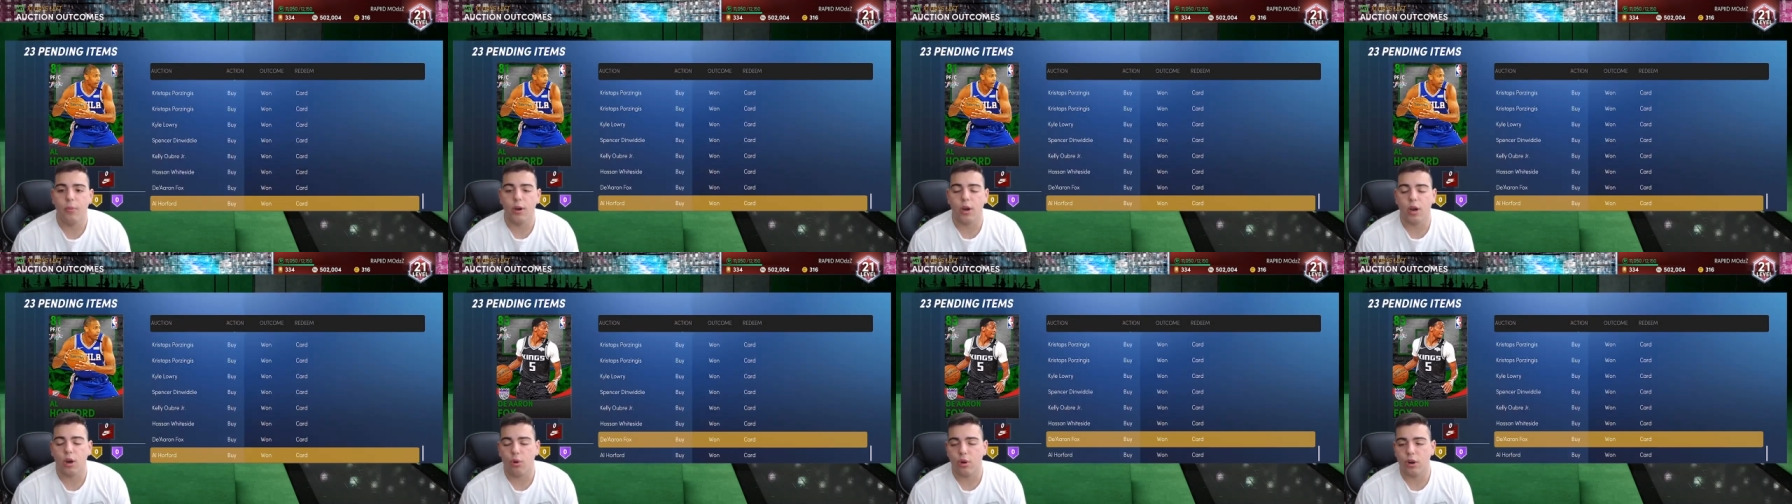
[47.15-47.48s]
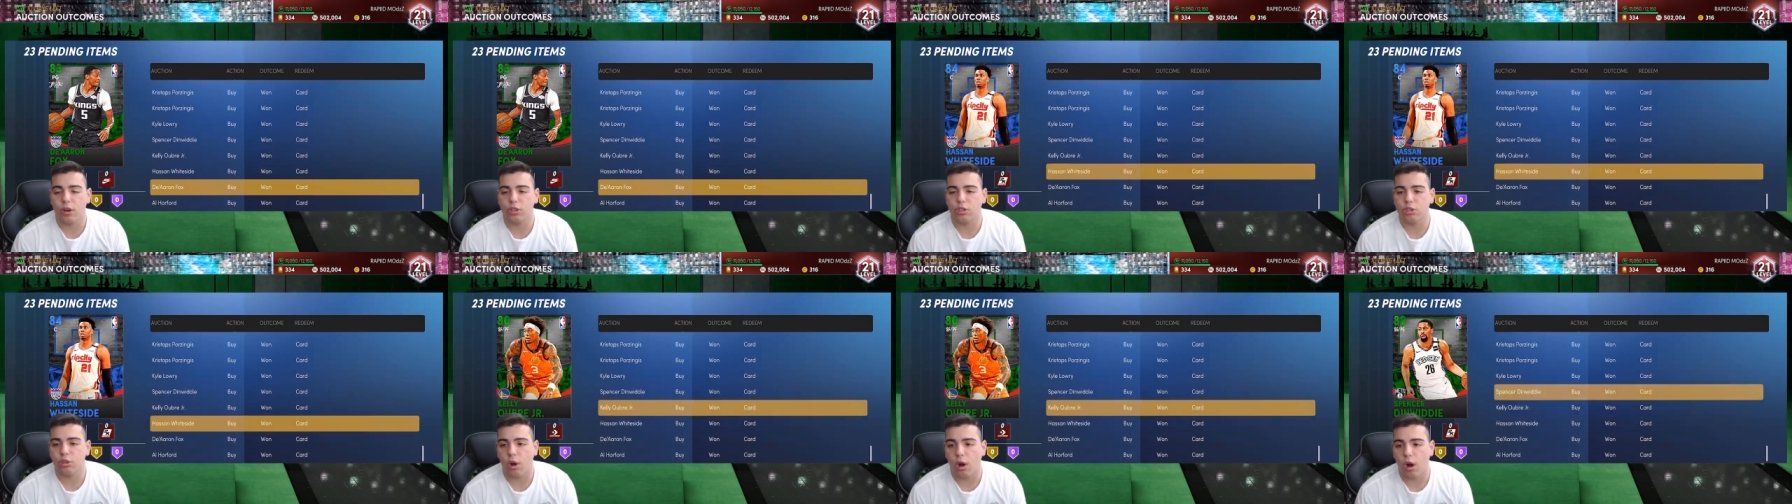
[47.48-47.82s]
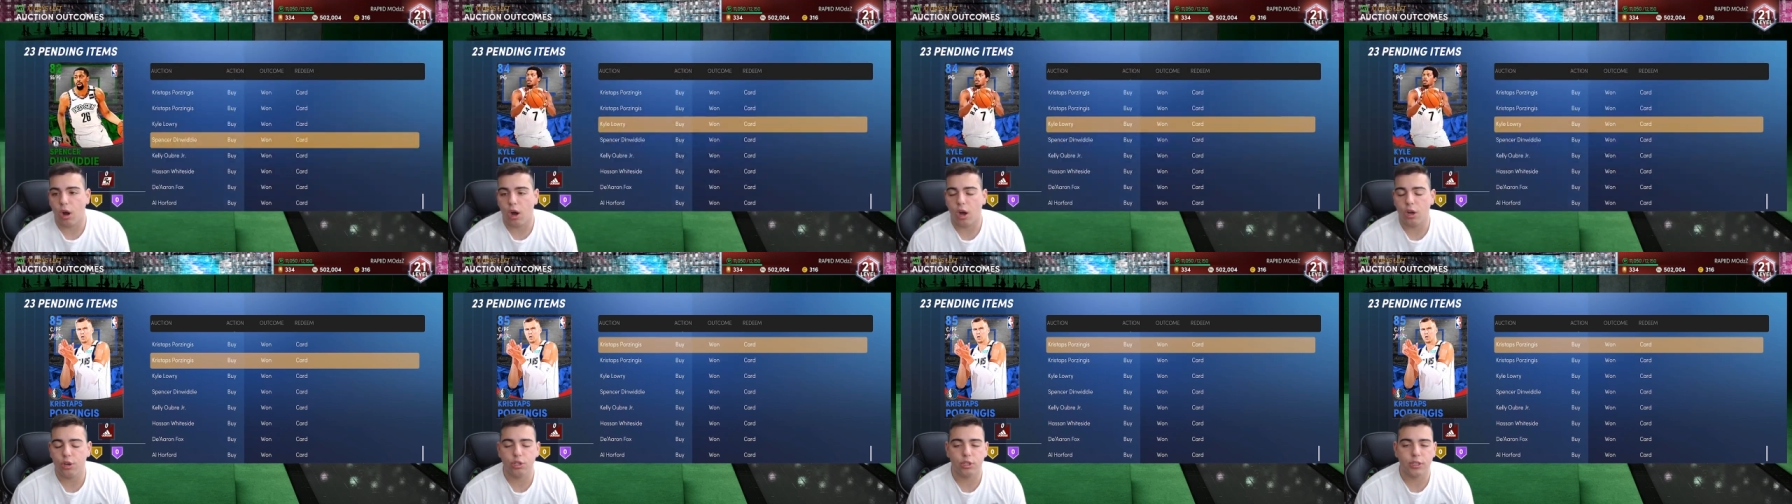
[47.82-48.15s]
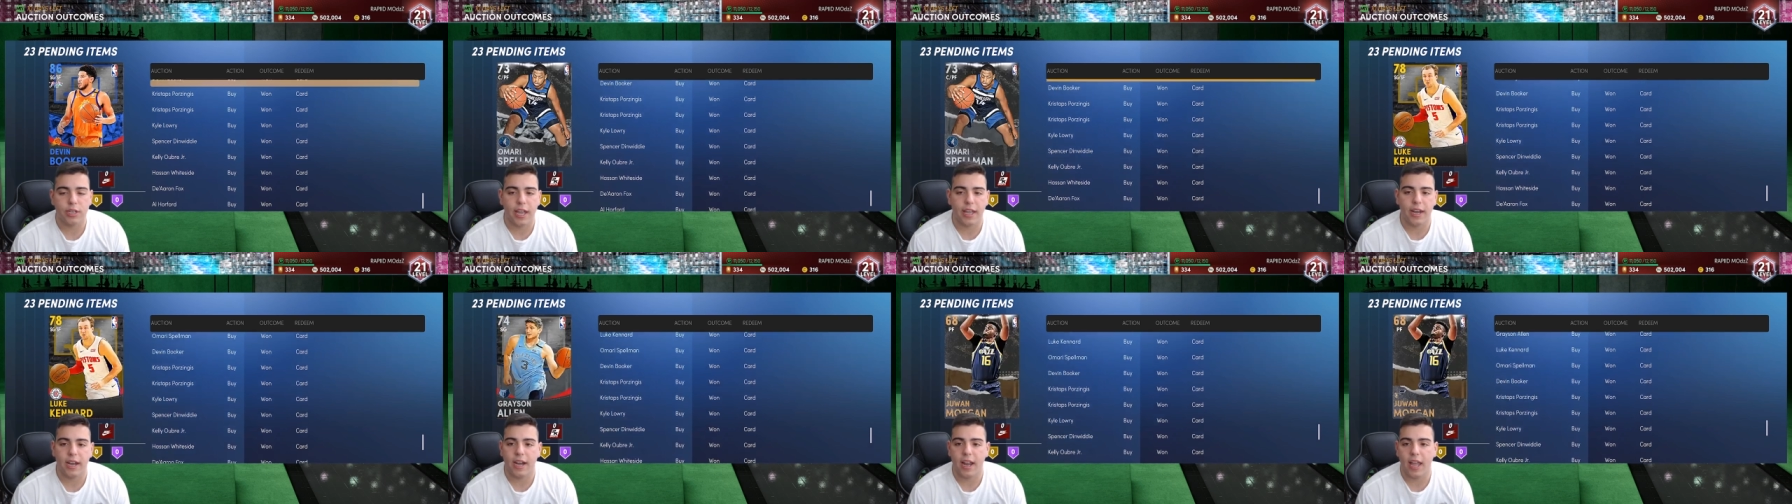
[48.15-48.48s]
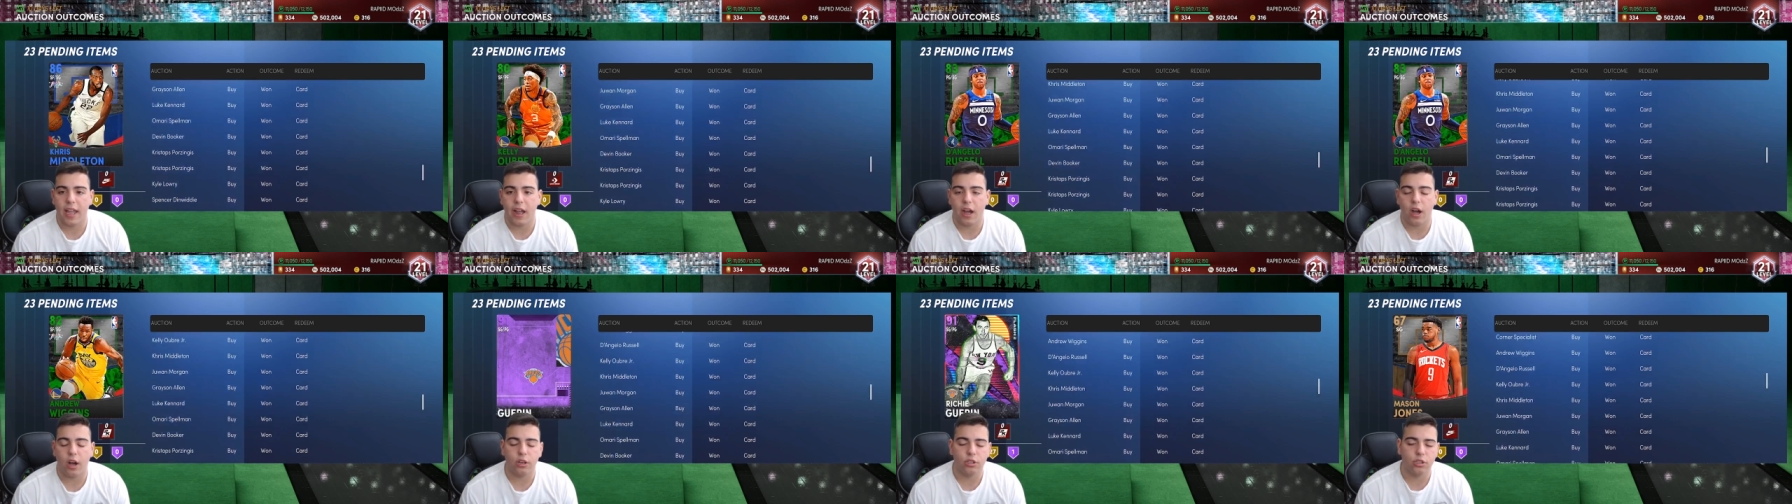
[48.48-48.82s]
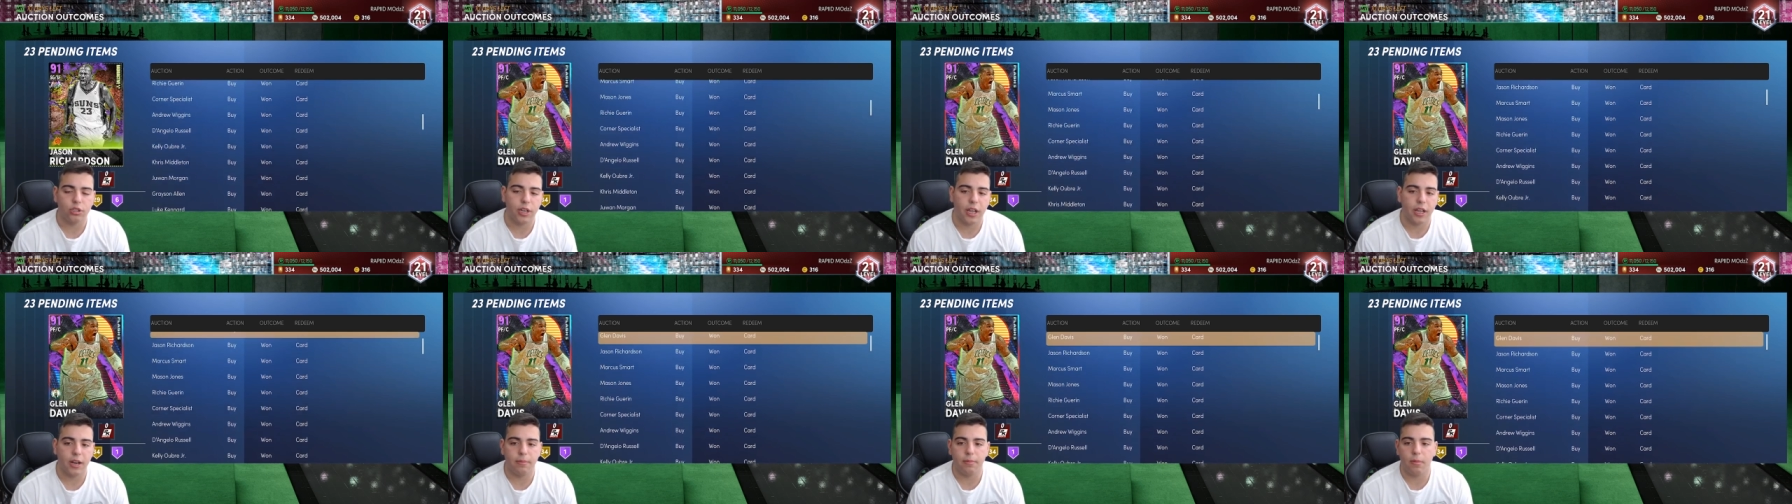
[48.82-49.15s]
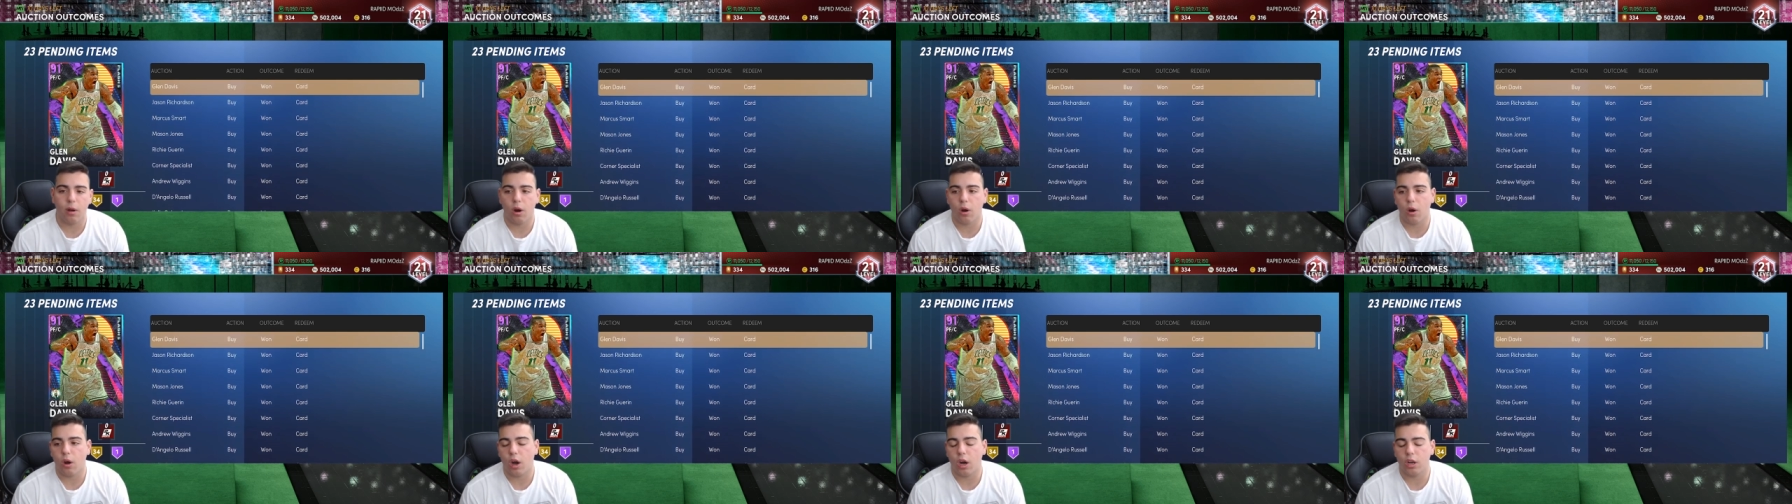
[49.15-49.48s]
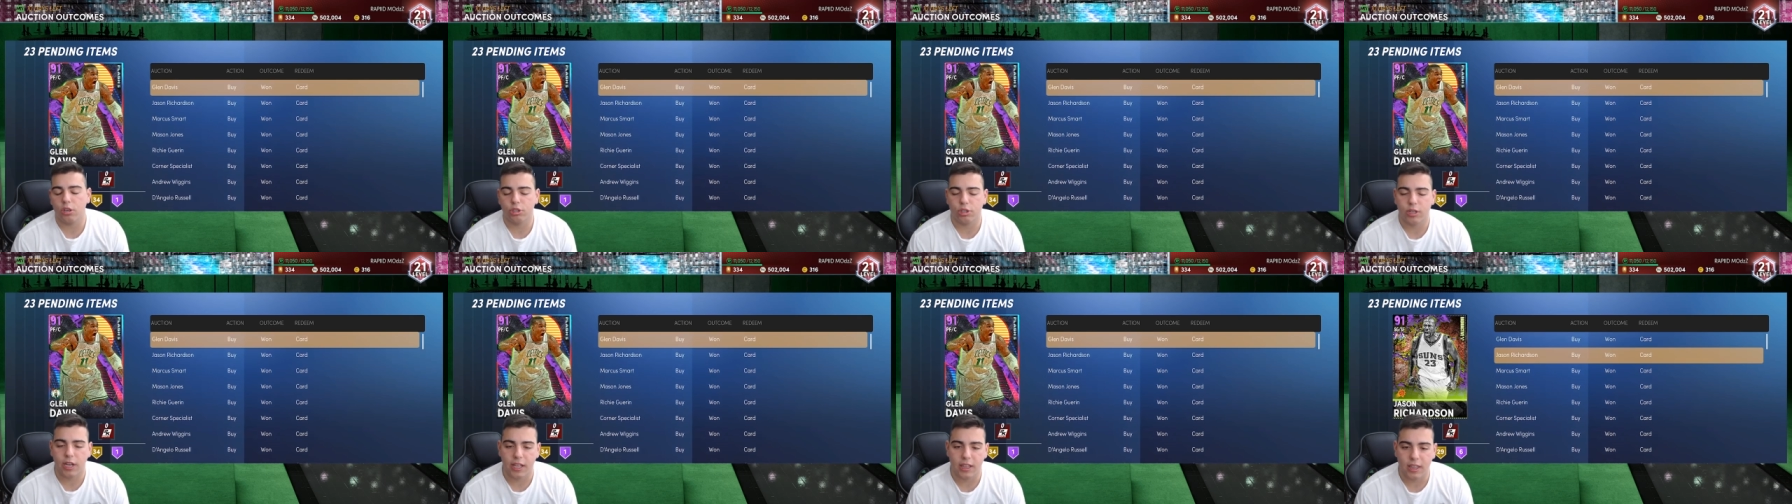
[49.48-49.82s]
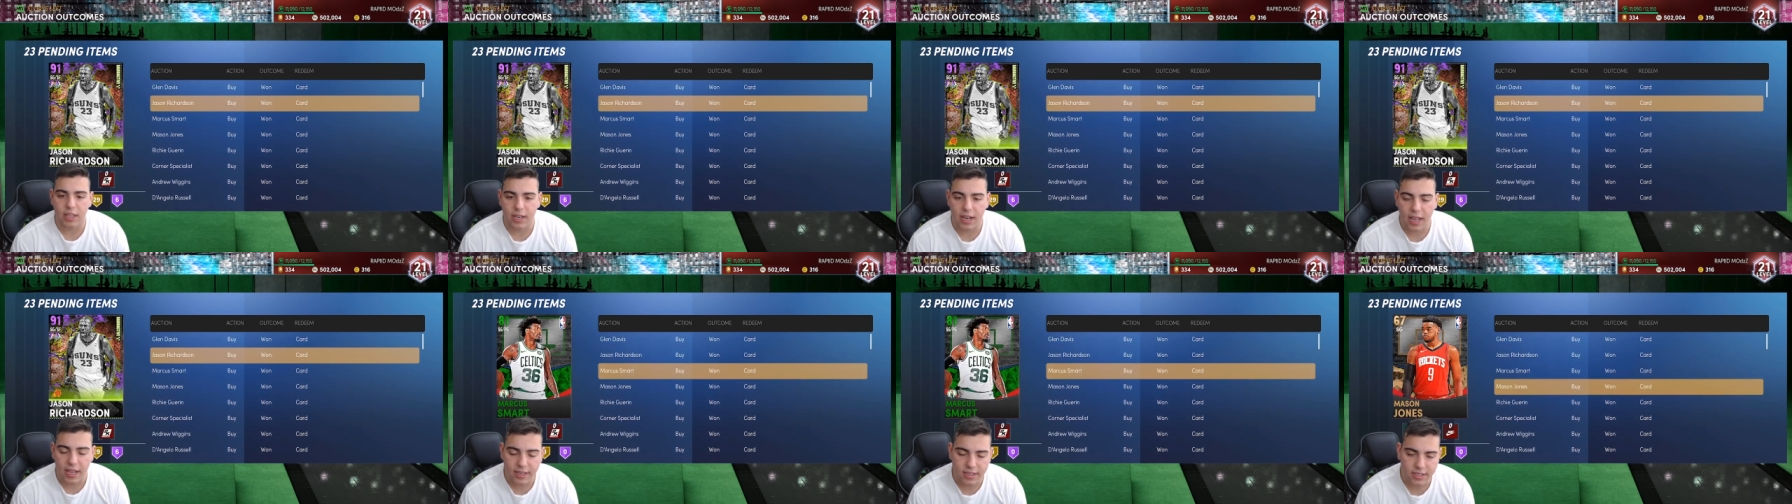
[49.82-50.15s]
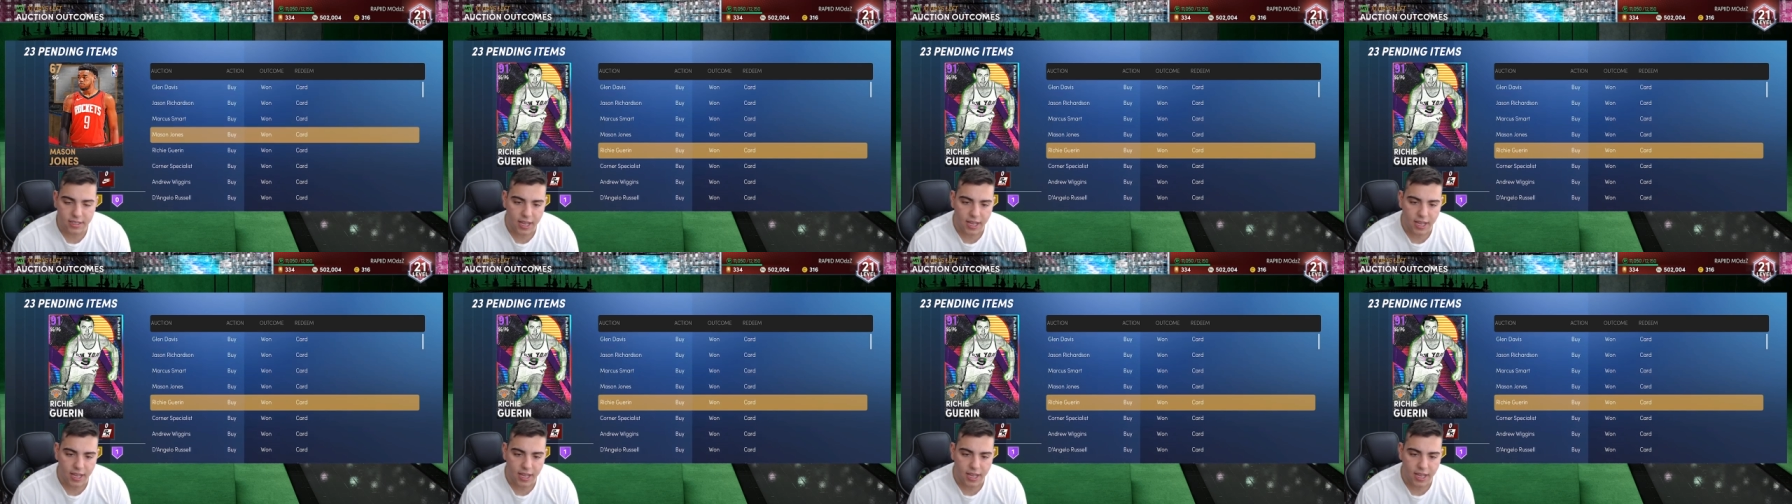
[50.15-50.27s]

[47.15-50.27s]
we are going to draw 100K today, 100K tomorrow, 100K the next